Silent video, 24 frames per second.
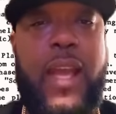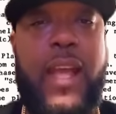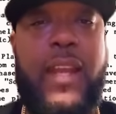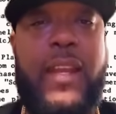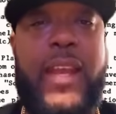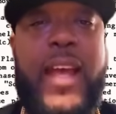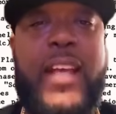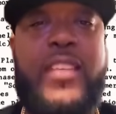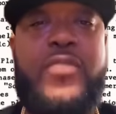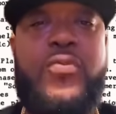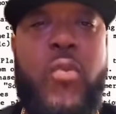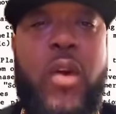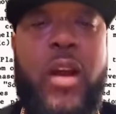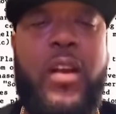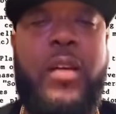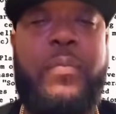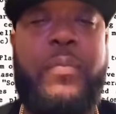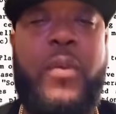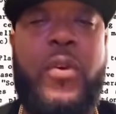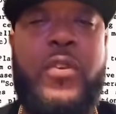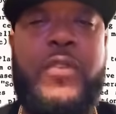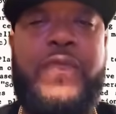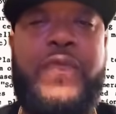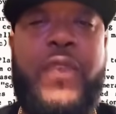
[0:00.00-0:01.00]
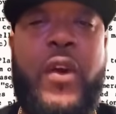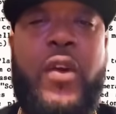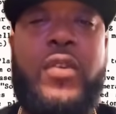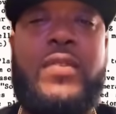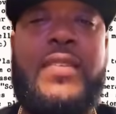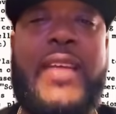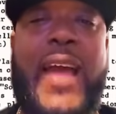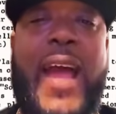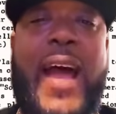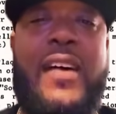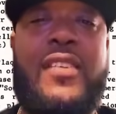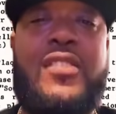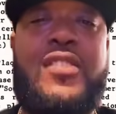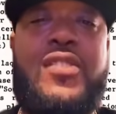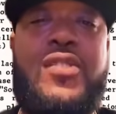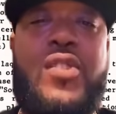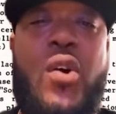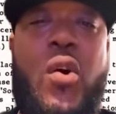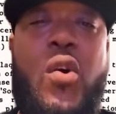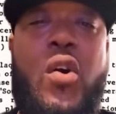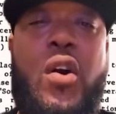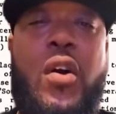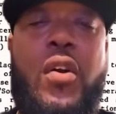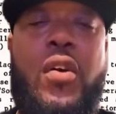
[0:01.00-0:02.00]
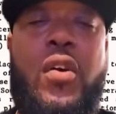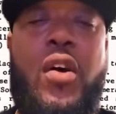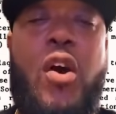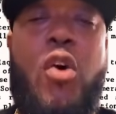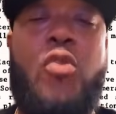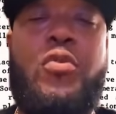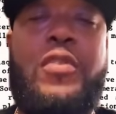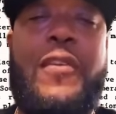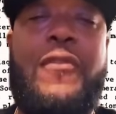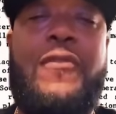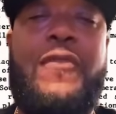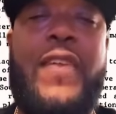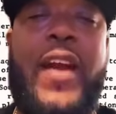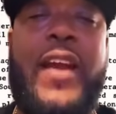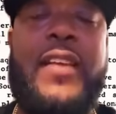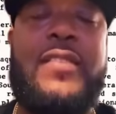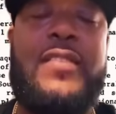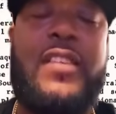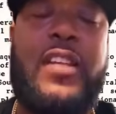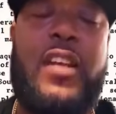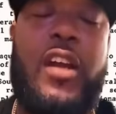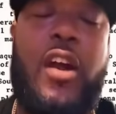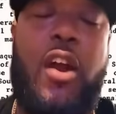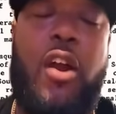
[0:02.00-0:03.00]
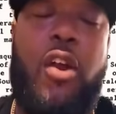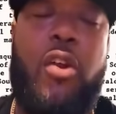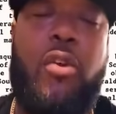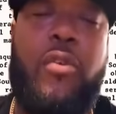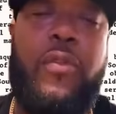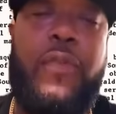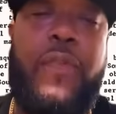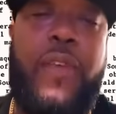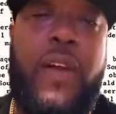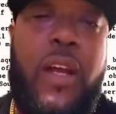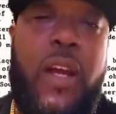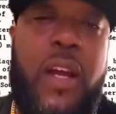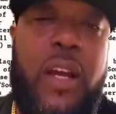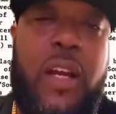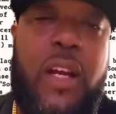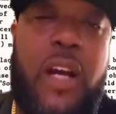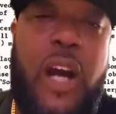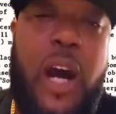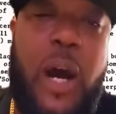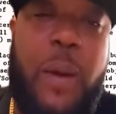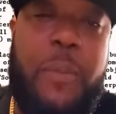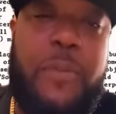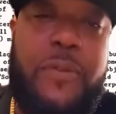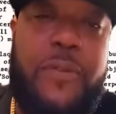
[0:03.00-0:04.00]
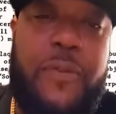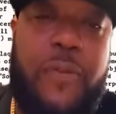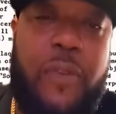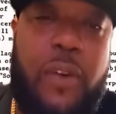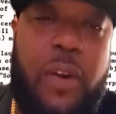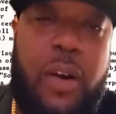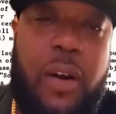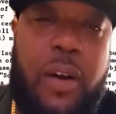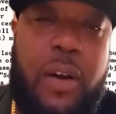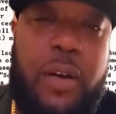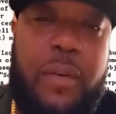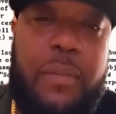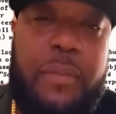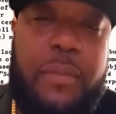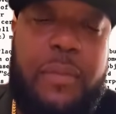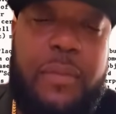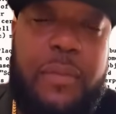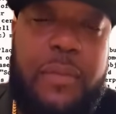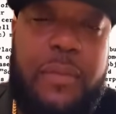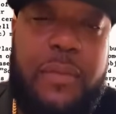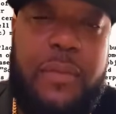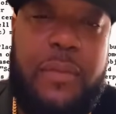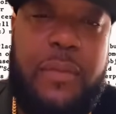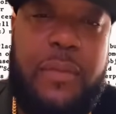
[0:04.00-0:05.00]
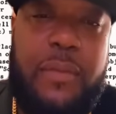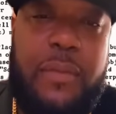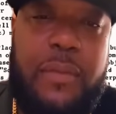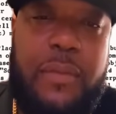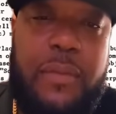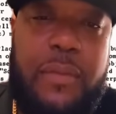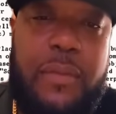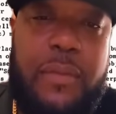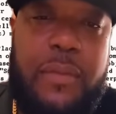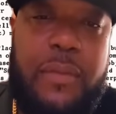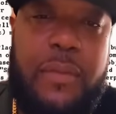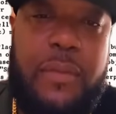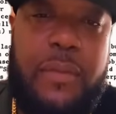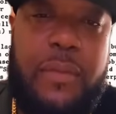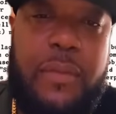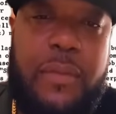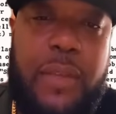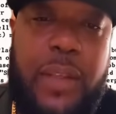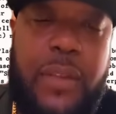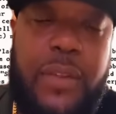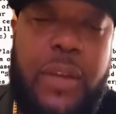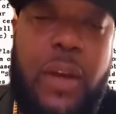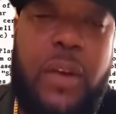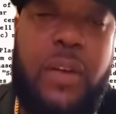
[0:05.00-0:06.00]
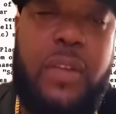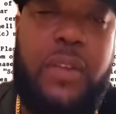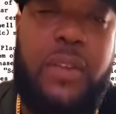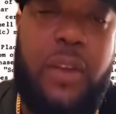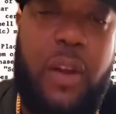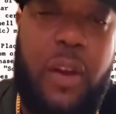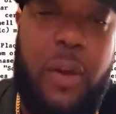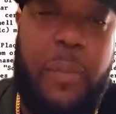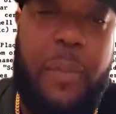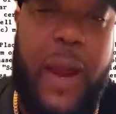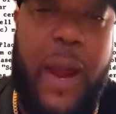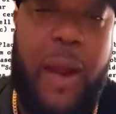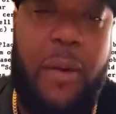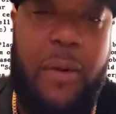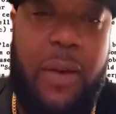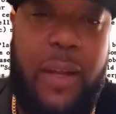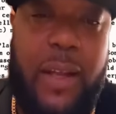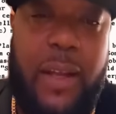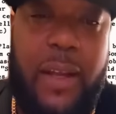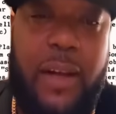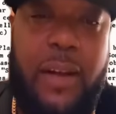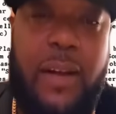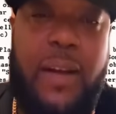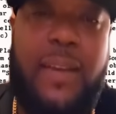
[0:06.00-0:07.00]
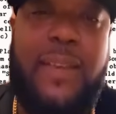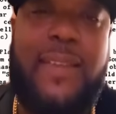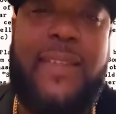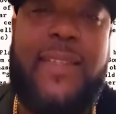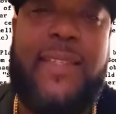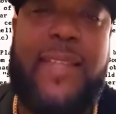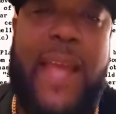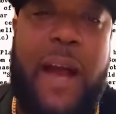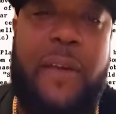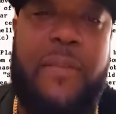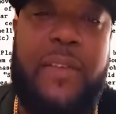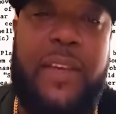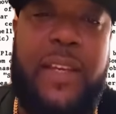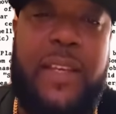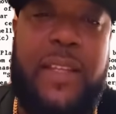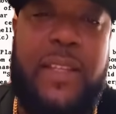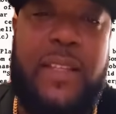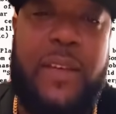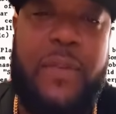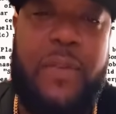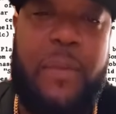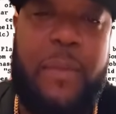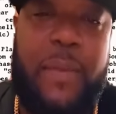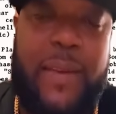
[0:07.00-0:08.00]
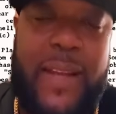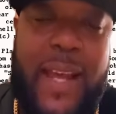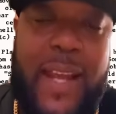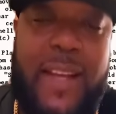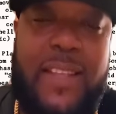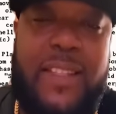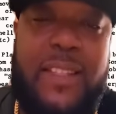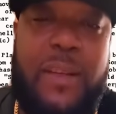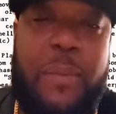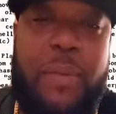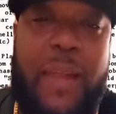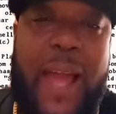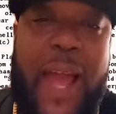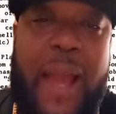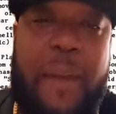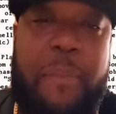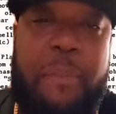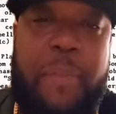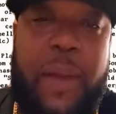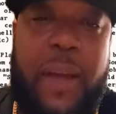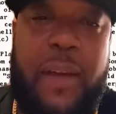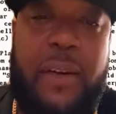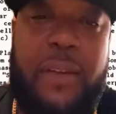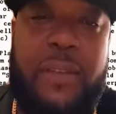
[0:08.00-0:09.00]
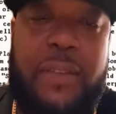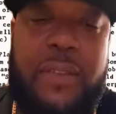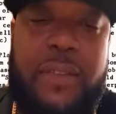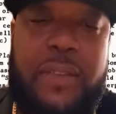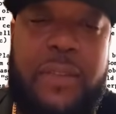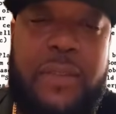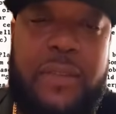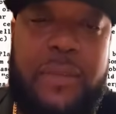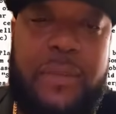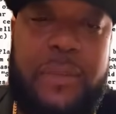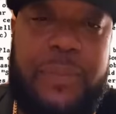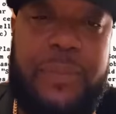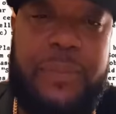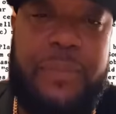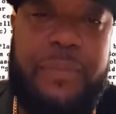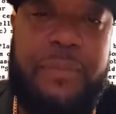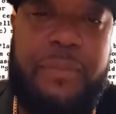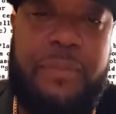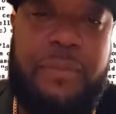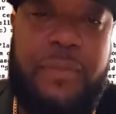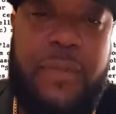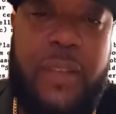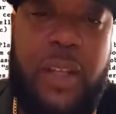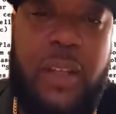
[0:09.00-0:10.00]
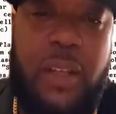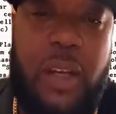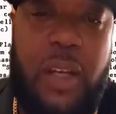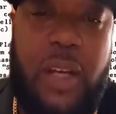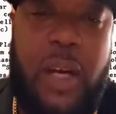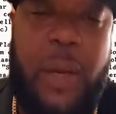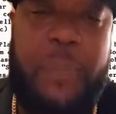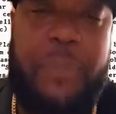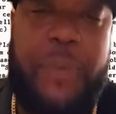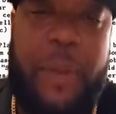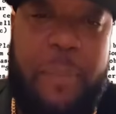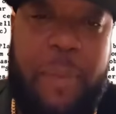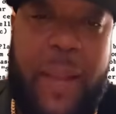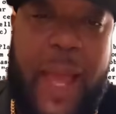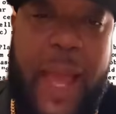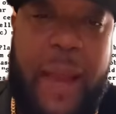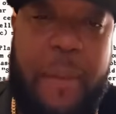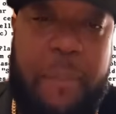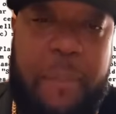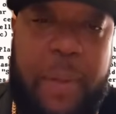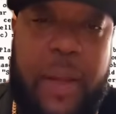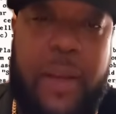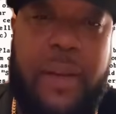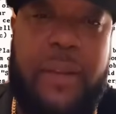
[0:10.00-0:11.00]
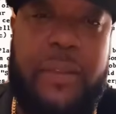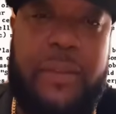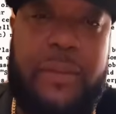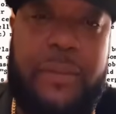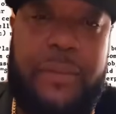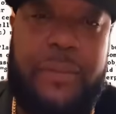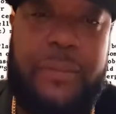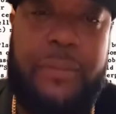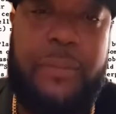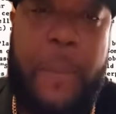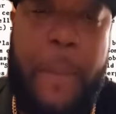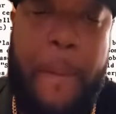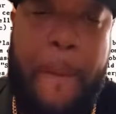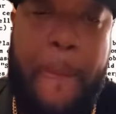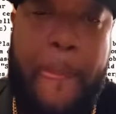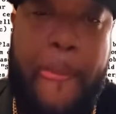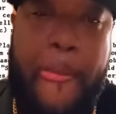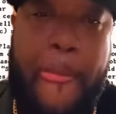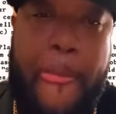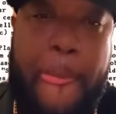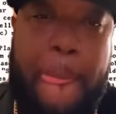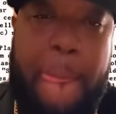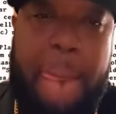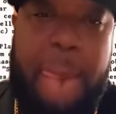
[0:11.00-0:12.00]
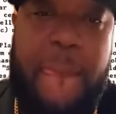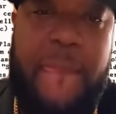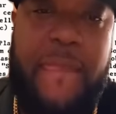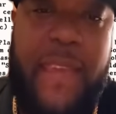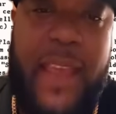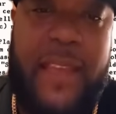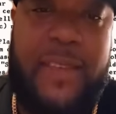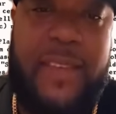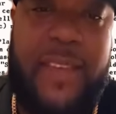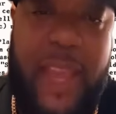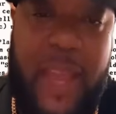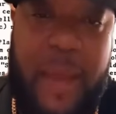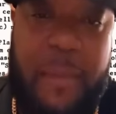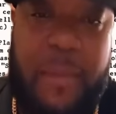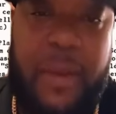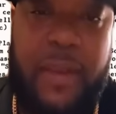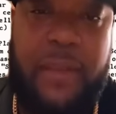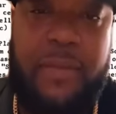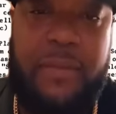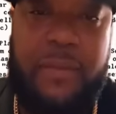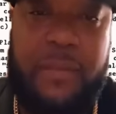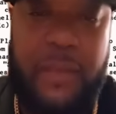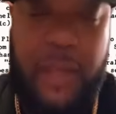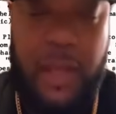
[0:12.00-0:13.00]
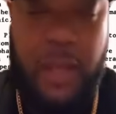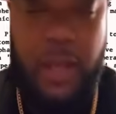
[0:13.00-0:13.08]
And that's where the most fertile soil on the face of the earth comes from. The 33rd parallel of the southeast of them. That is the black belt. Look up the black belt. That's Kemet.